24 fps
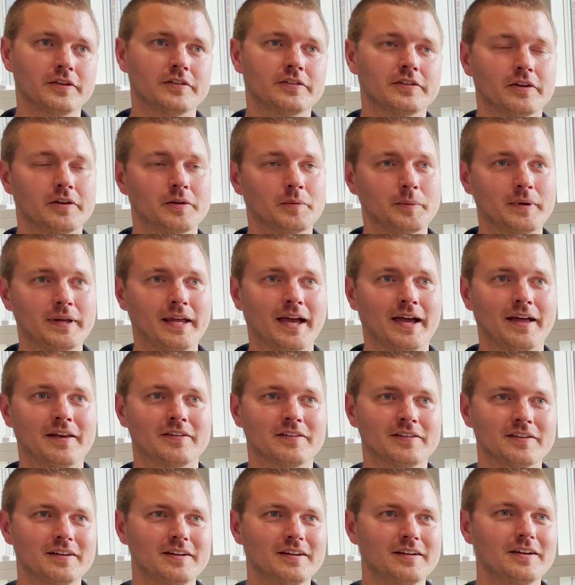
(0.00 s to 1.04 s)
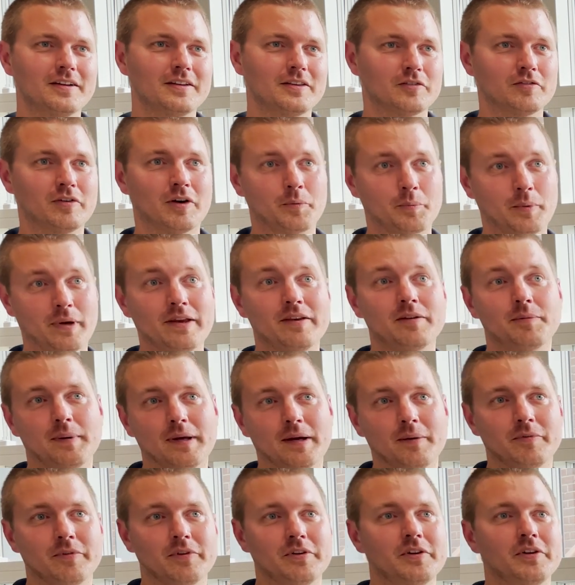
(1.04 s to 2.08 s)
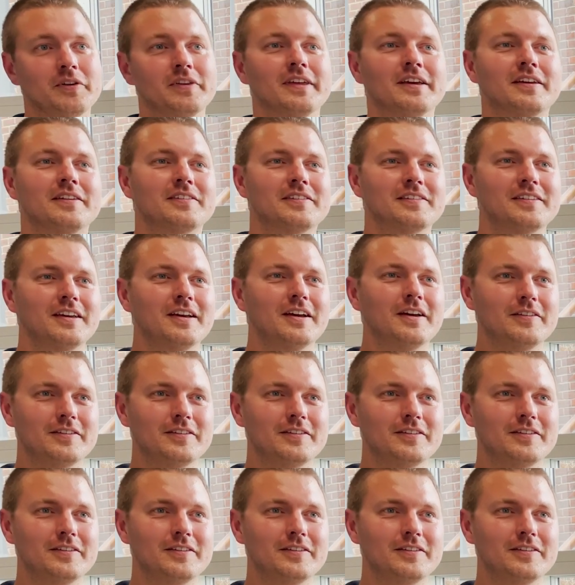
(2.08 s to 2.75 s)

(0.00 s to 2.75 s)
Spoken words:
so that we had the runway to be able to do this.